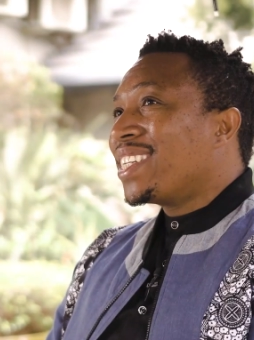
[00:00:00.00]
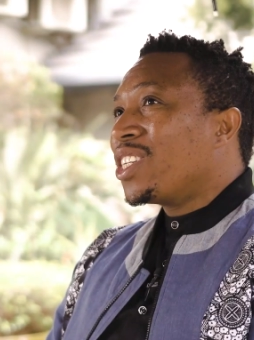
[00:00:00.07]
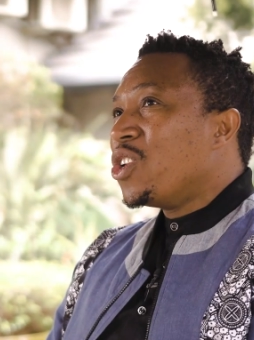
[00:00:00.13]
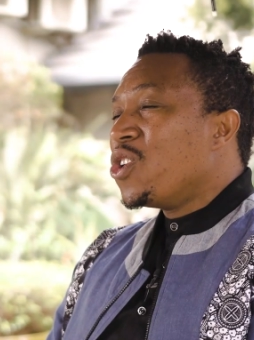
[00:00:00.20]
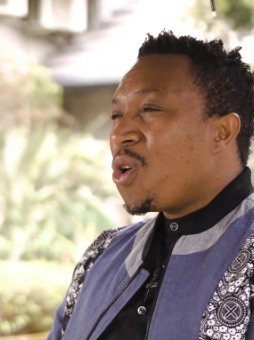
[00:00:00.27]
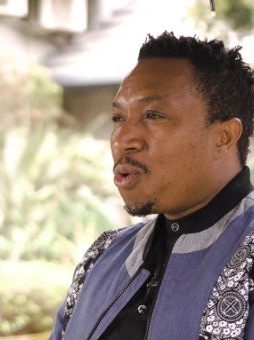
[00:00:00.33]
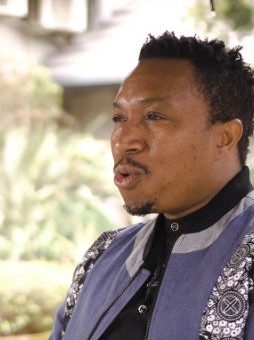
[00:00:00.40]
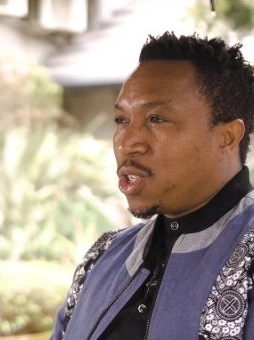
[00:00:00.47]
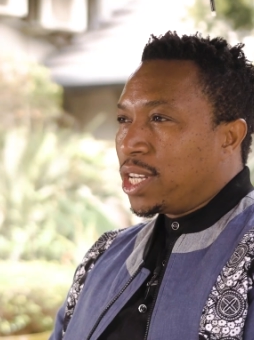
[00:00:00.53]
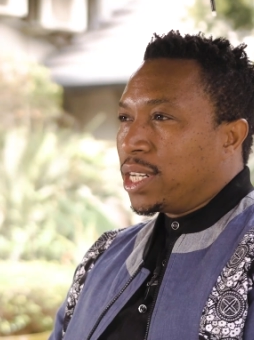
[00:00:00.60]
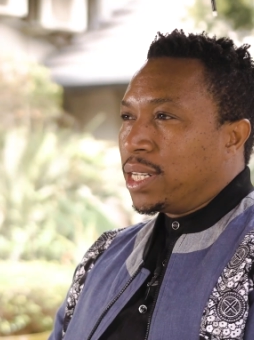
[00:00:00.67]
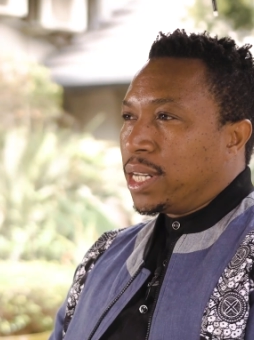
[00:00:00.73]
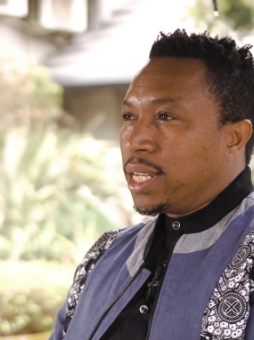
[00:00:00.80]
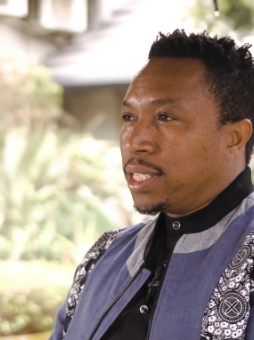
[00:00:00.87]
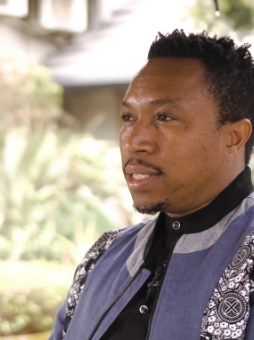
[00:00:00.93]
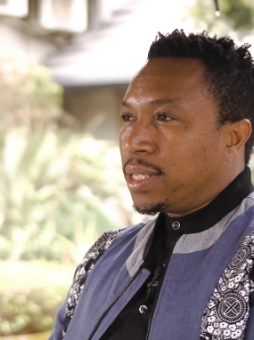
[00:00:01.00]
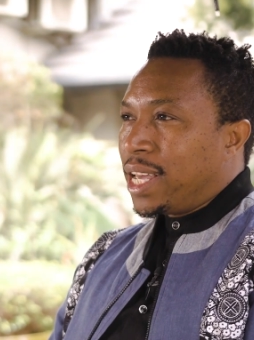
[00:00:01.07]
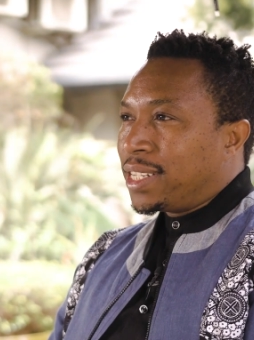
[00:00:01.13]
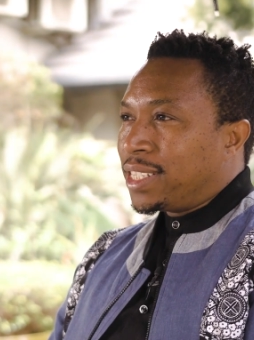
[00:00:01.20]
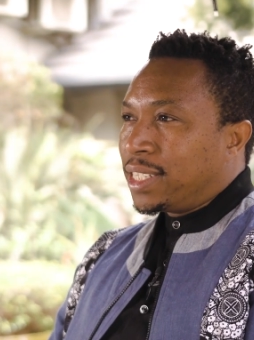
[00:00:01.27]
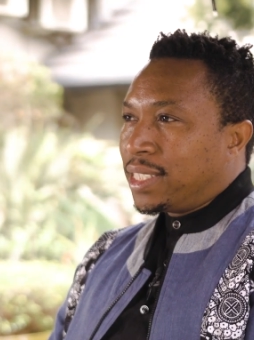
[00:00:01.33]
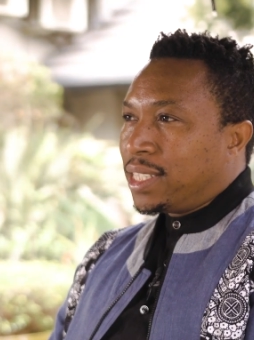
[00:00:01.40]
that notion that
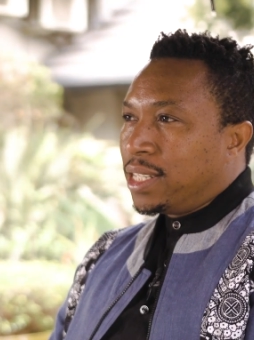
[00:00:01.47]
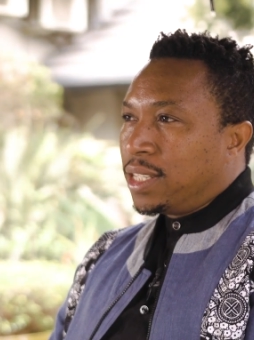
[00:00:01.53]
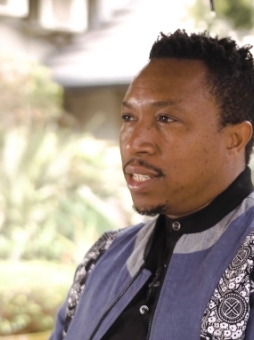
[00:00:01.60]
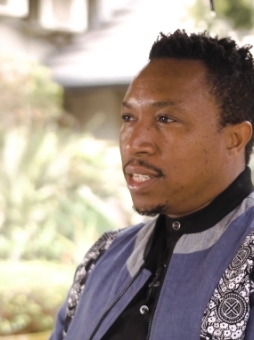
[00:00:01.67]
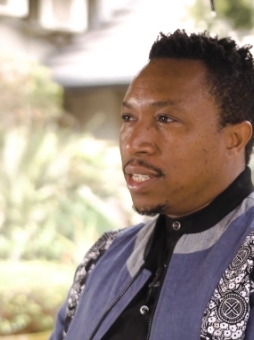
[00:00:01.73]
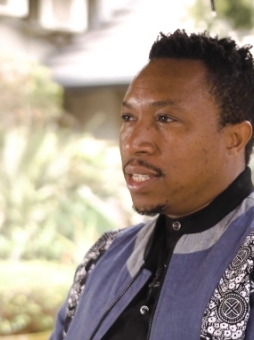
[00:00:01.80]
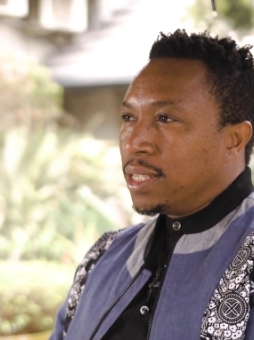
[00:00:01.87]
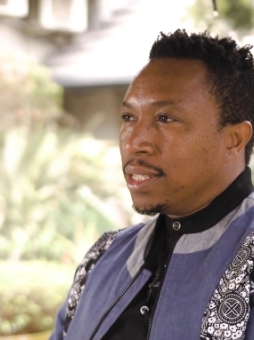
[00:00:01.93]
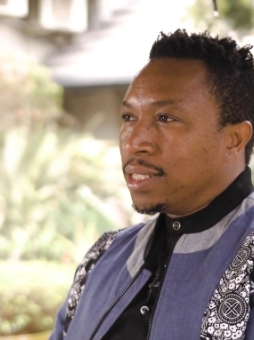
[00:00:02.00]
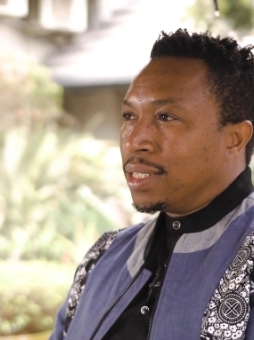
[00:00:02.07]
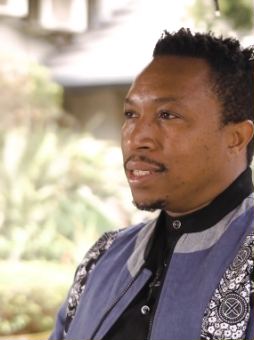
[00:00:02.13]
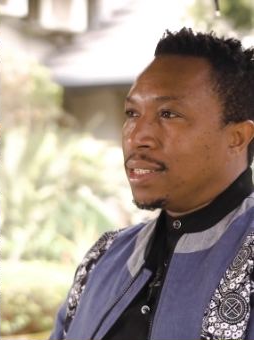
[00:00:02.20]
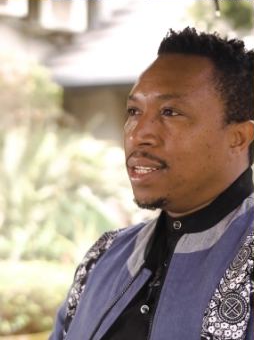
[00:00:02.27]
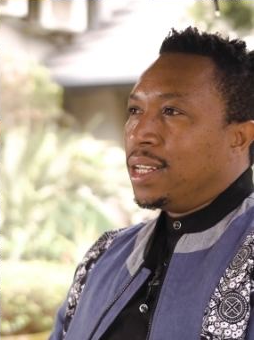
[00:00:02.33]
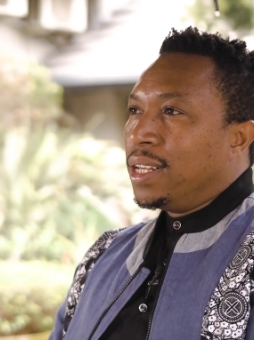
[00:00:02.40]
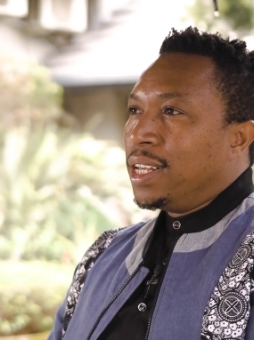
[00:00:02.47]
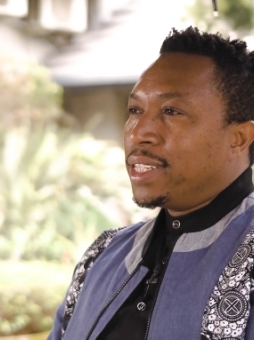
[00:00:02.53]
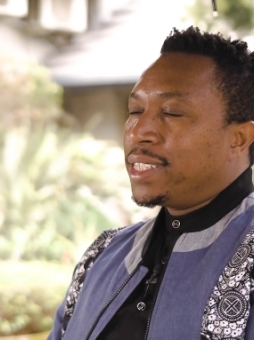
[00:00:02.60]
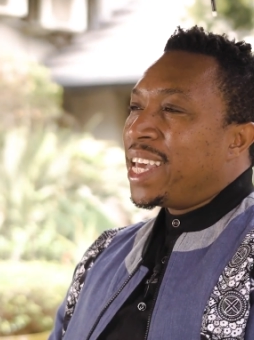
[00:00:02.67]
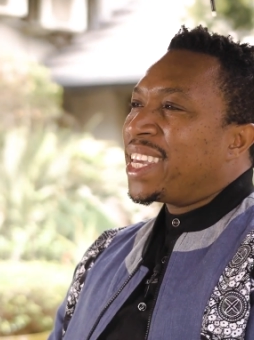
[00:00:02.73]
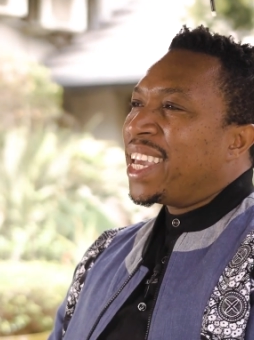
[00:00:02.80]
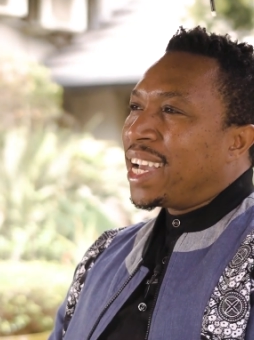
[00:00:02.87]
SSEG is
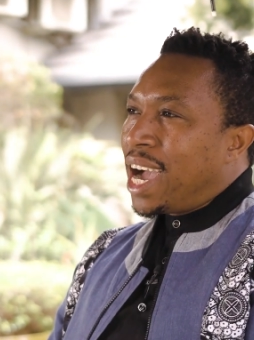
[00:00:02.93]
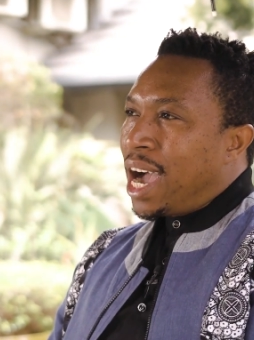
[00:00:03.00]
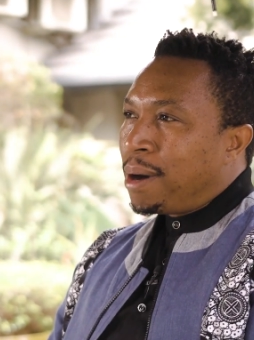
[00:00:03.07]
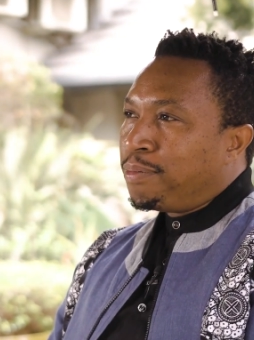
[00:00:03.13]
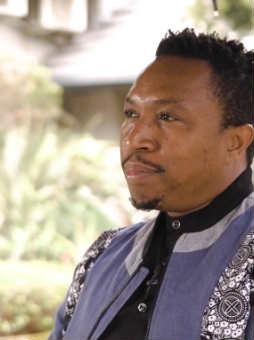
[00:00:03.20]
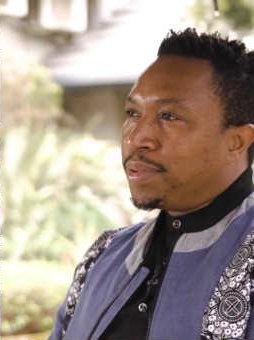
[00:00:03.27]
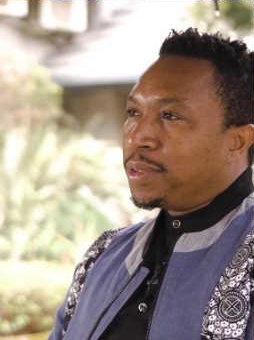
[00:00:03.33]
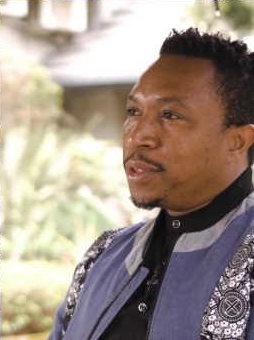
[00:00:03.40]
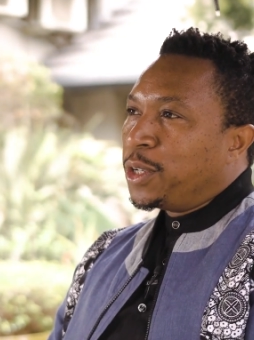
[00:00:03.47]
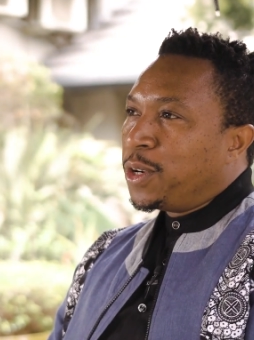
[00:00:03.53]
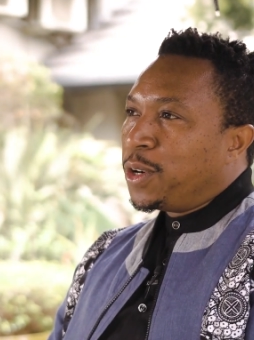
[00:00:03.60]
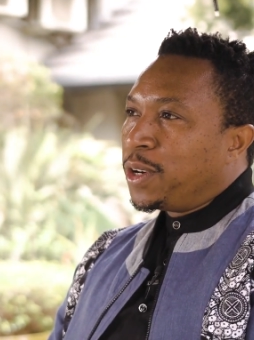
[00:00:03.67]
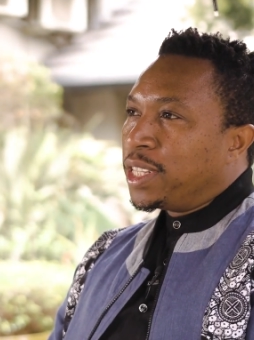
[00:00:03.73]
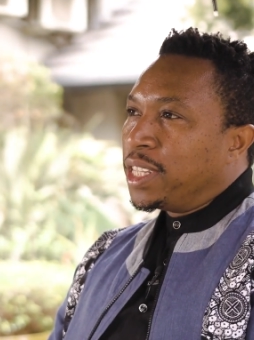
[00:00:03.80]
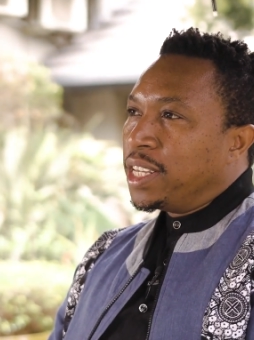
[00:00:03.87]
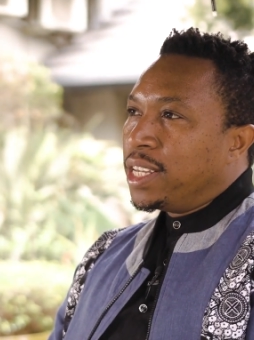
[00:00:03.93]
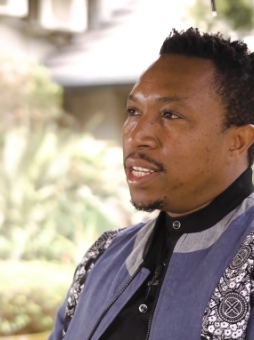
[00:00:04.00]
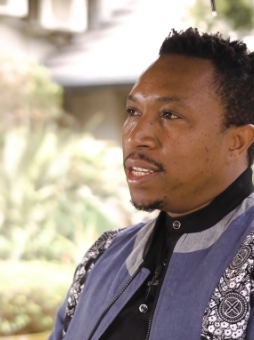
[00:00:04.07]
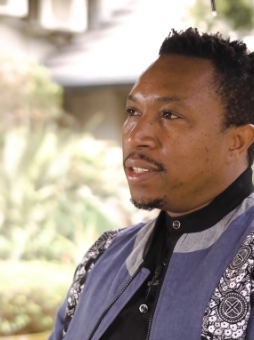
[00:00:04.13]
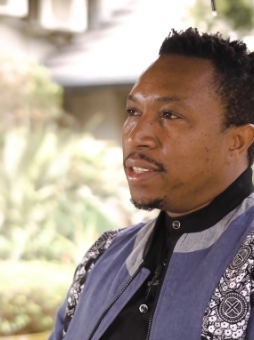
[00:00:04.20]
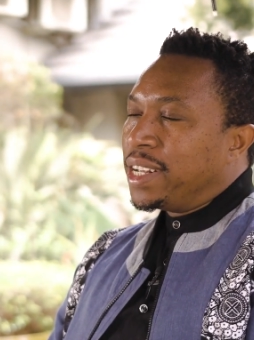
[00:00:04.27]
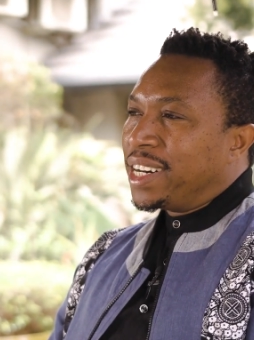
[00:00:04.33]
taking up you know,
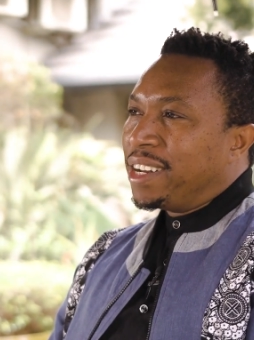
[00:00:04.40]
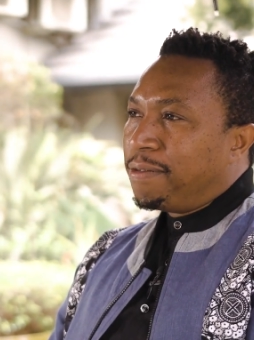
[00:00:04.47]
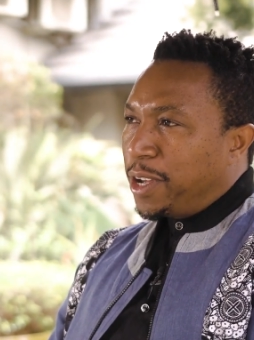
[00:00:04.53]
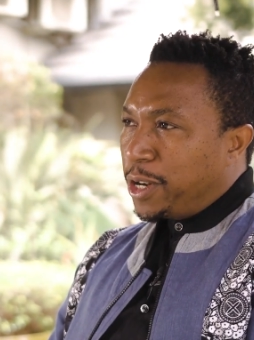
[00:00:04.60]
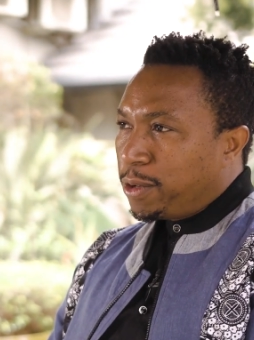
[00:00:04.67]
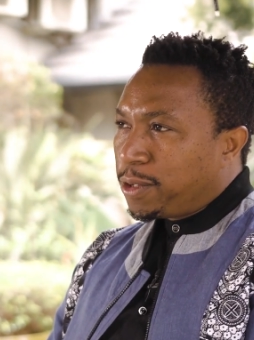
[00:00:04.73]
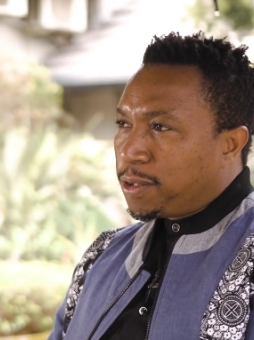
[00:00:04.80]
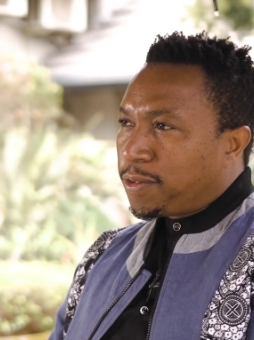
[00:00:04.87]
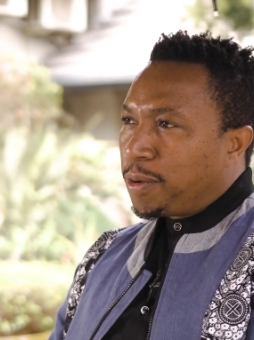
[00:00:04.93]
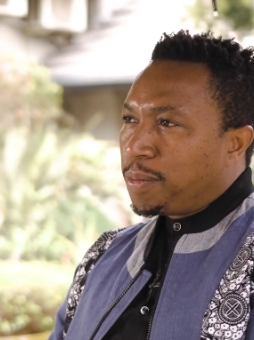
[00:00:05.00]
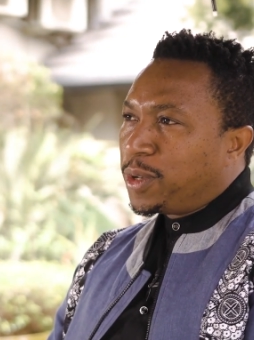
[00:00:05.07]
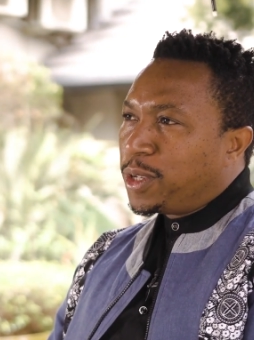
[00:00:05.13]
the, the revenues for